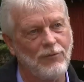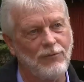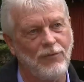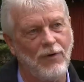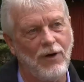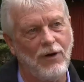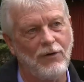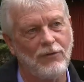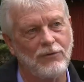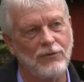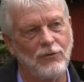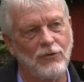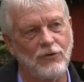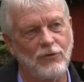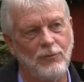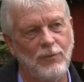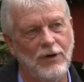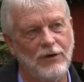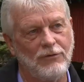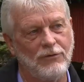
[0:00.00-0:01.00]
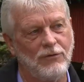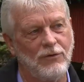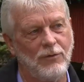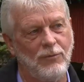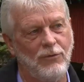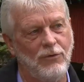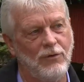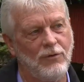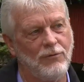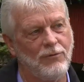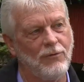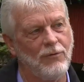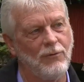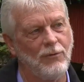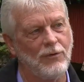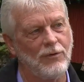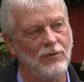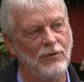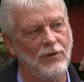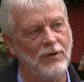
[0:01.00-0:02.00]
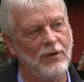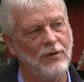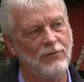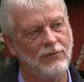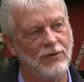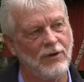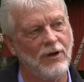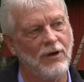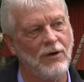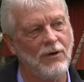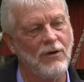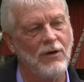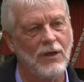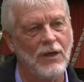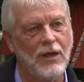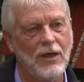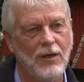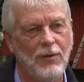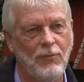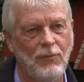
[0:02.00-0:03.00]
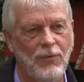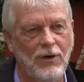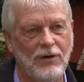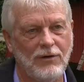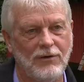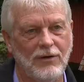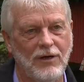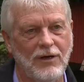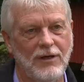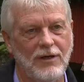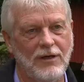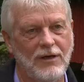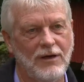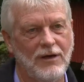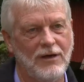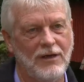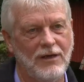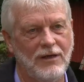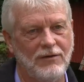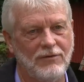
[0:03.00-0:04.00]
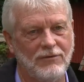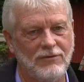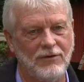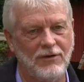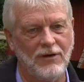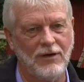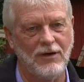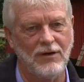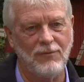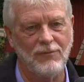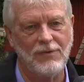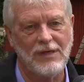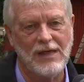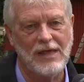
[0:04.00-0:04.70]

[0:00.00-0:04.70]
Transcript: The falls are especially beautiful with the leaves and all, but uh, yeah, it's uh,